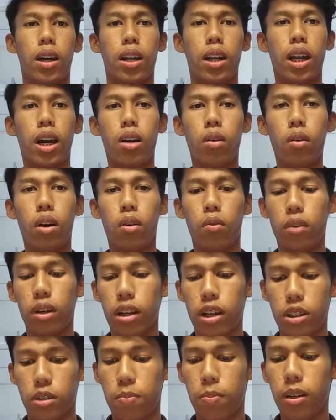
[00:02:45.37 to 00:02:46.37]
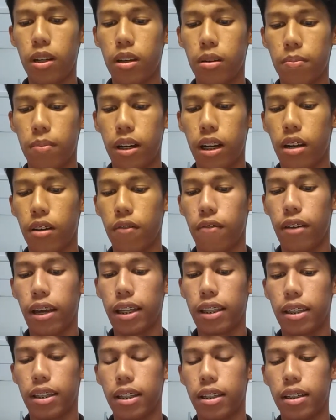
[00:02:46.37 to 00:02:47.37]
Now I will explain about the
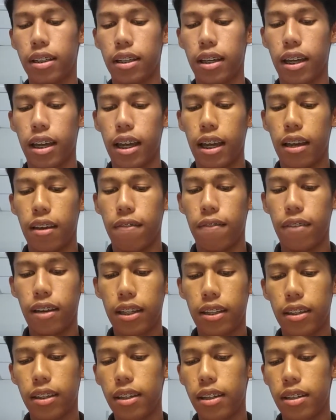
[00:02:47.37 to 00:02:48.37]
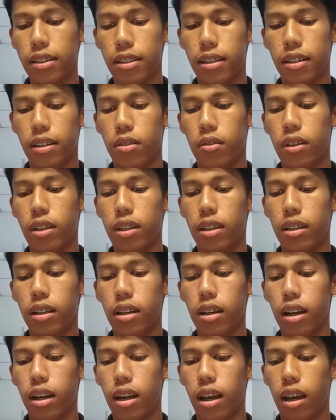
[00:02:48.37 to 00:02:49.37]
vector. Vector is a
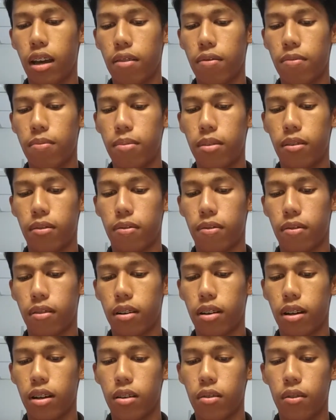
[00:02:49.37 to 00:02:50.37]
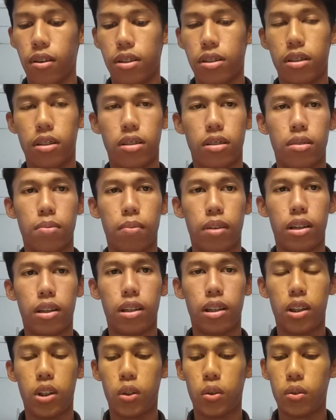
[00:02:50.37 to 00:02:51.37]
quantity that have both, which is
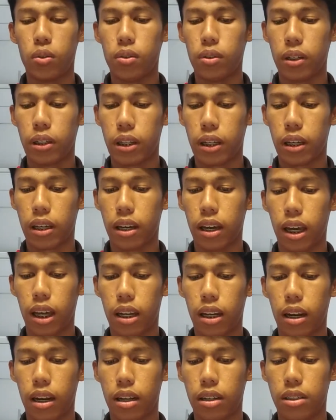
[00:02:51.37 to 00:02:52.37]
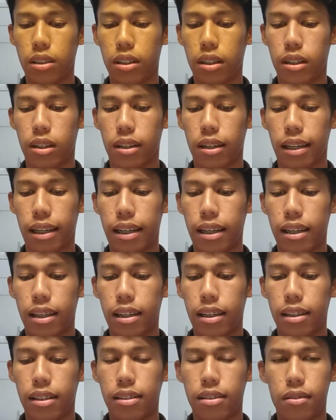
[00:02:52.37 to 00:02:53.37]
magnitude and direction.
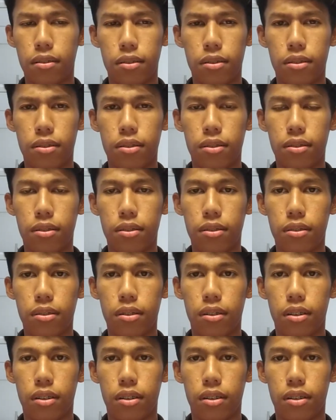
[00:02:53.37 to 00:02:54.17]
So